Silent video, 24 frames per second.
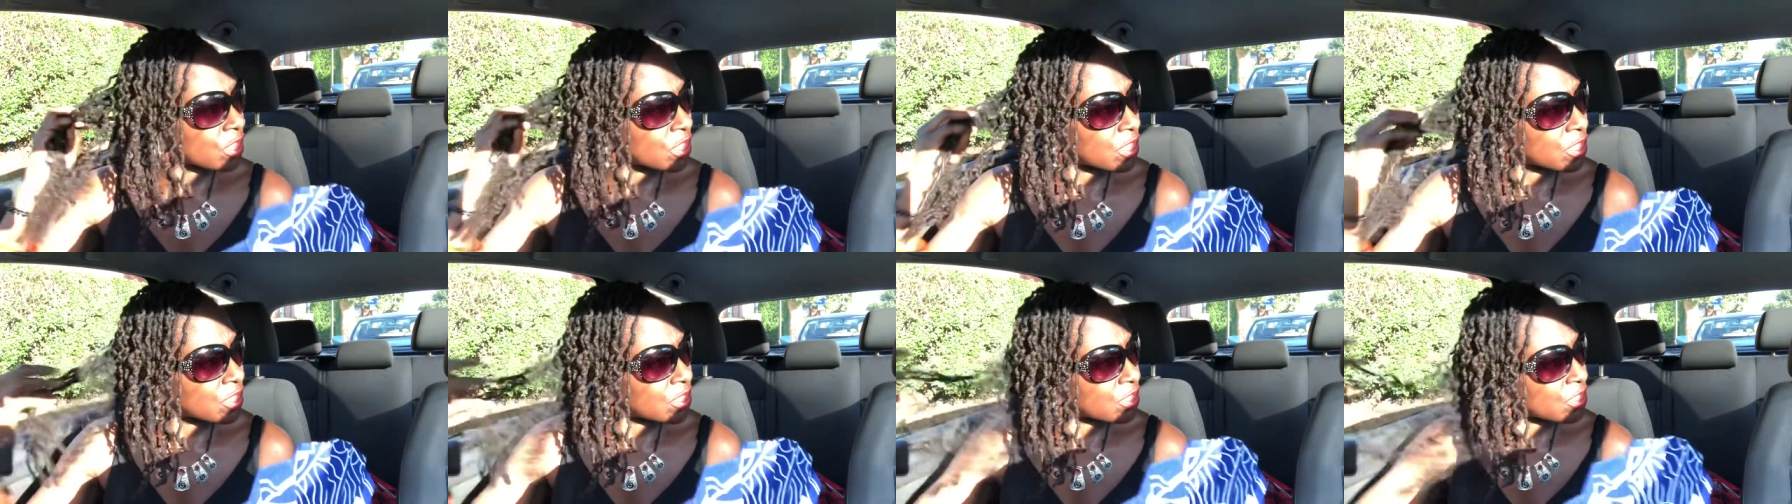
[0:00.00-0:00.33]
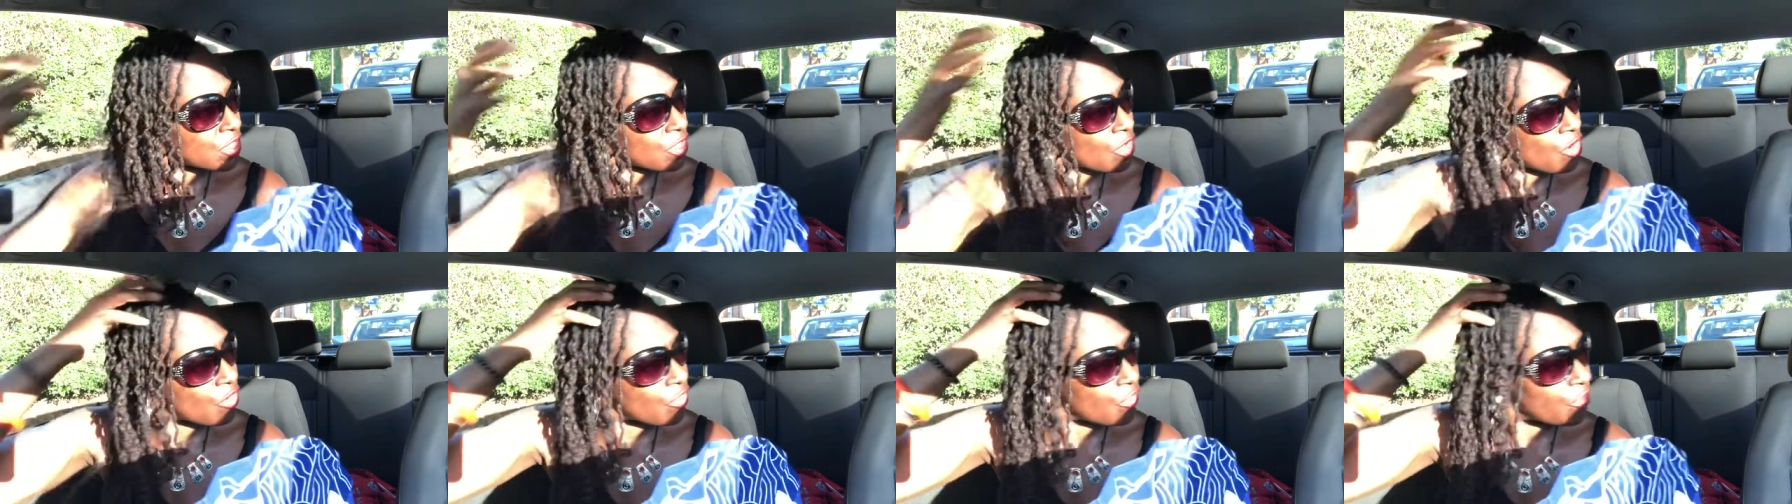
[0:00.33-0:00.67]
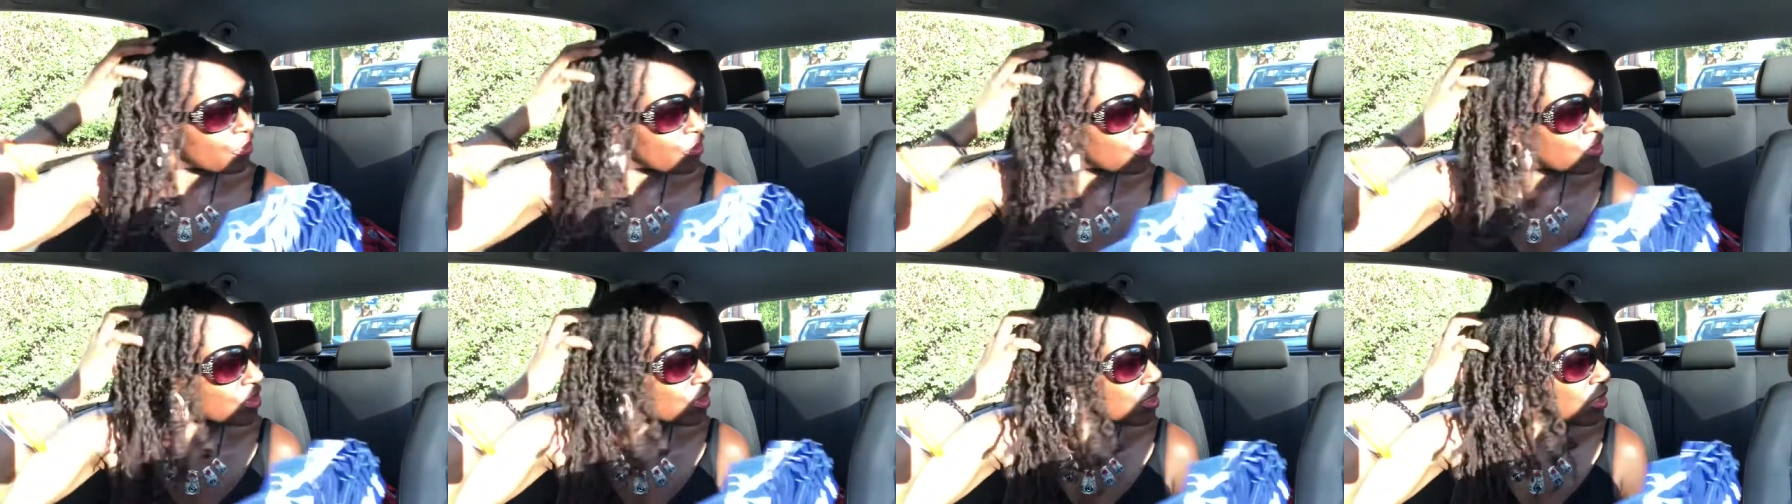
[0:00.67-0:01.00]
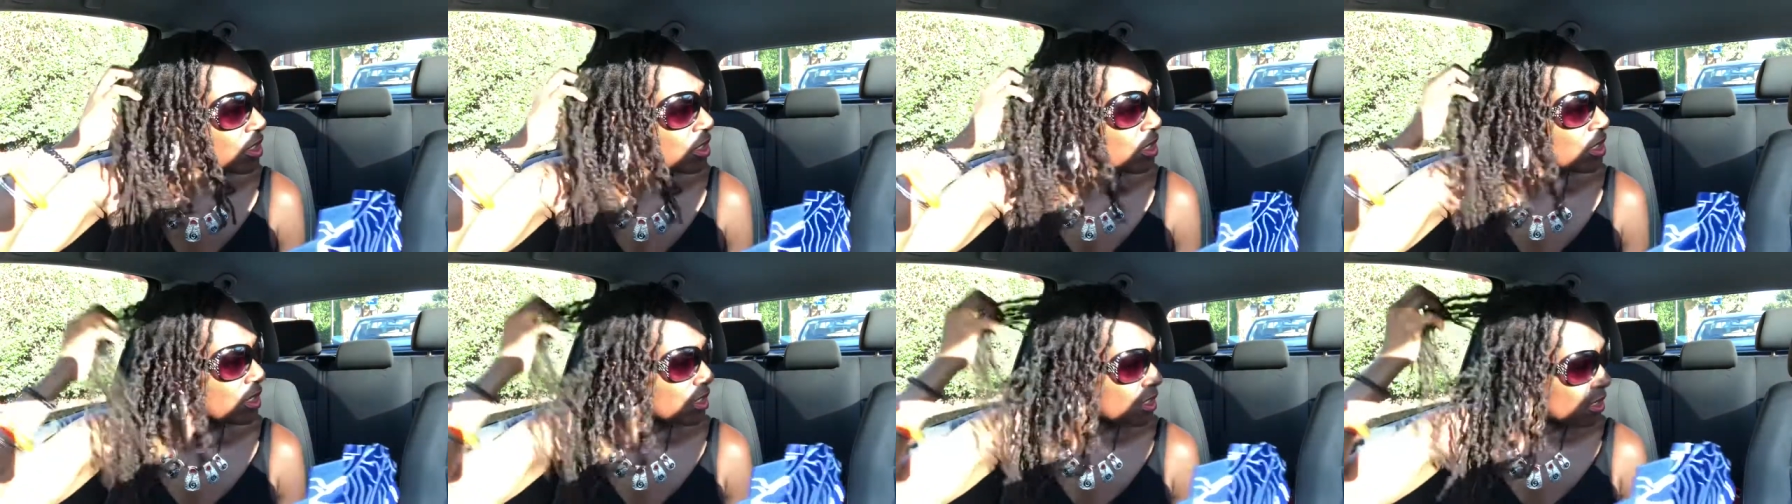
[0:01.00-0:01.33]
it's soft
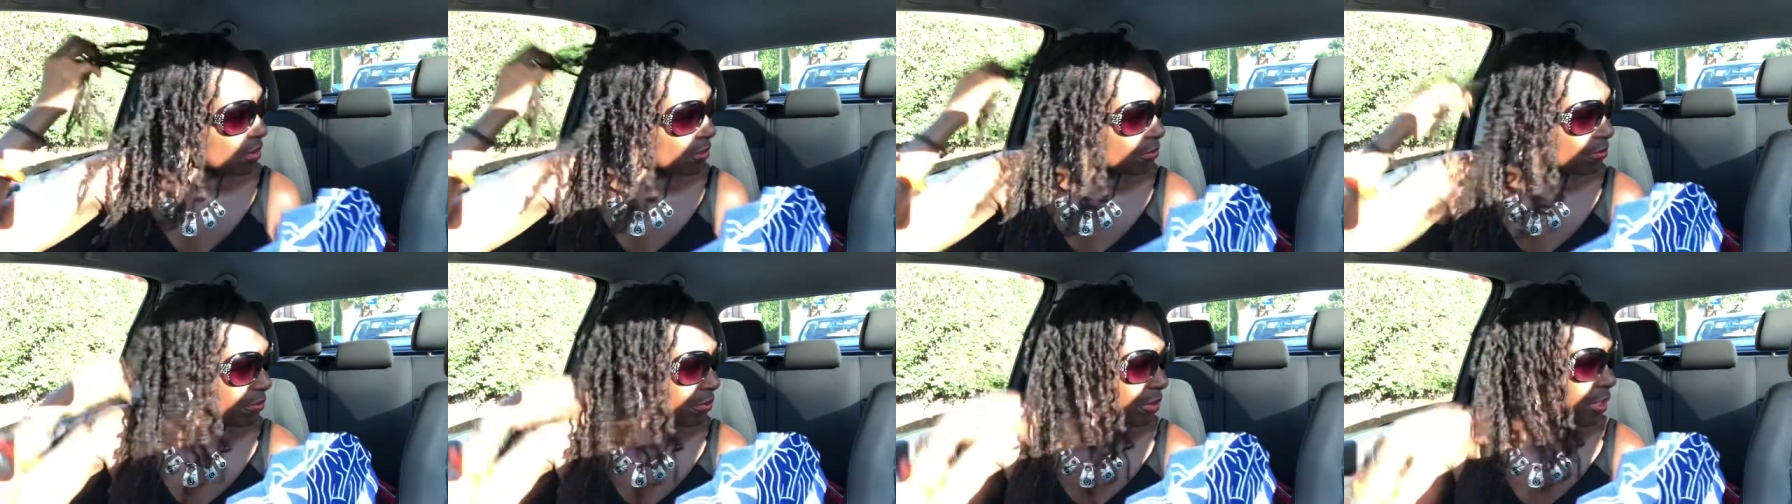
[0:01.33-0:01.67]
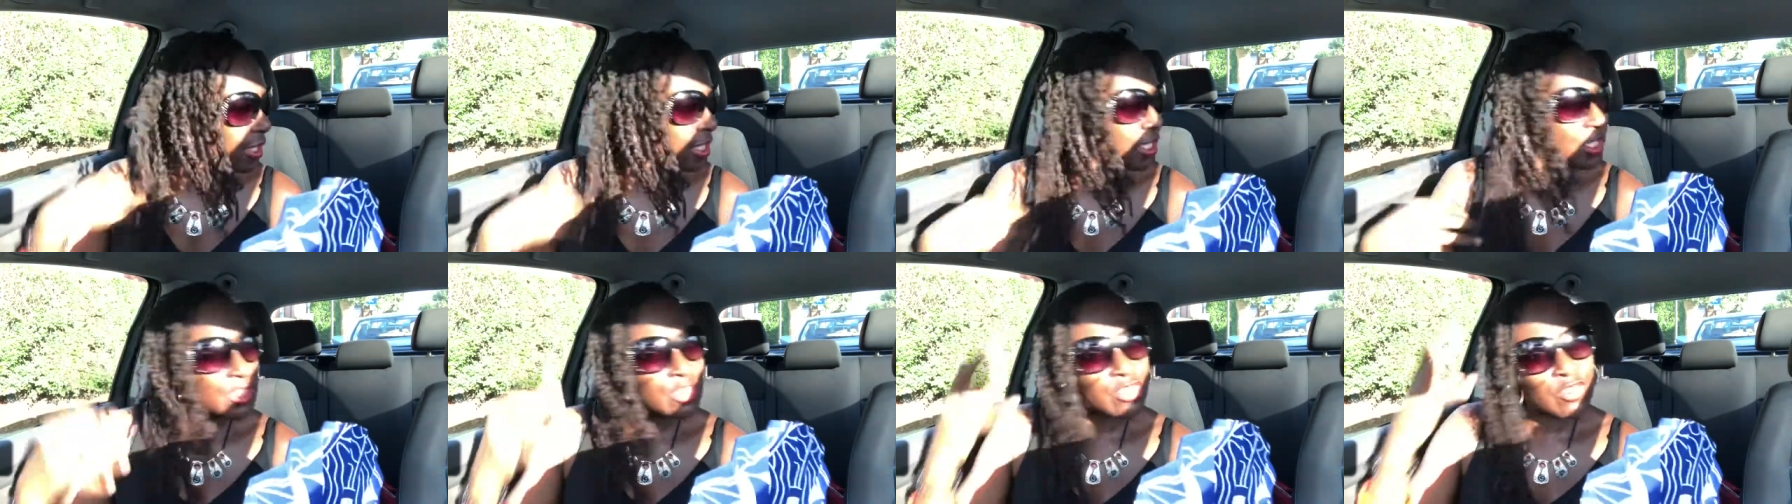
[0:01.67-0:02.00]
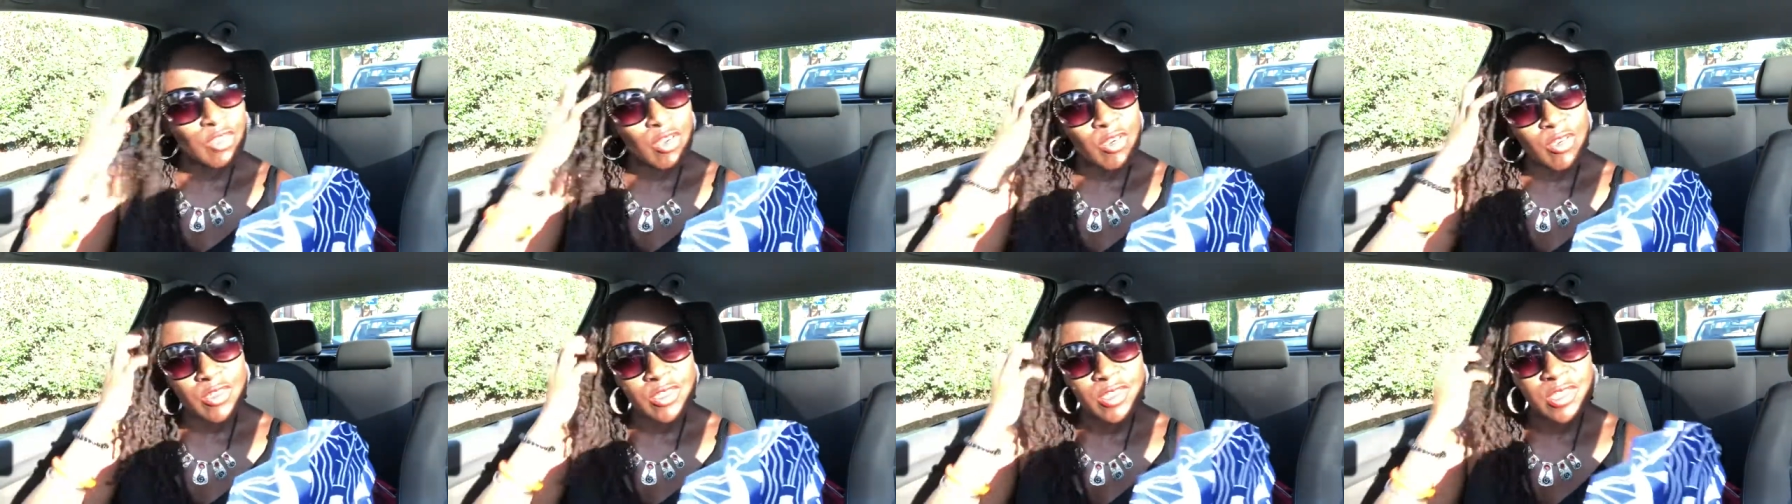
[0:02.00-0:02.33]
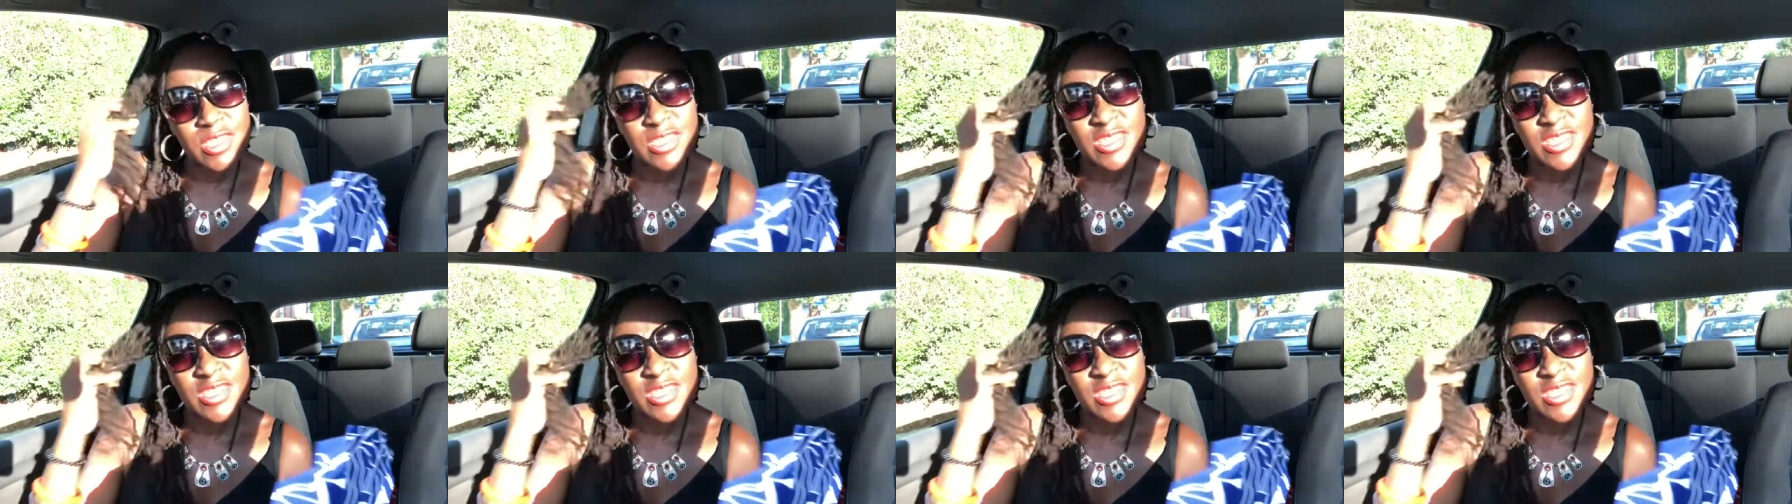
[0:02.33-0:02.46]
but it's not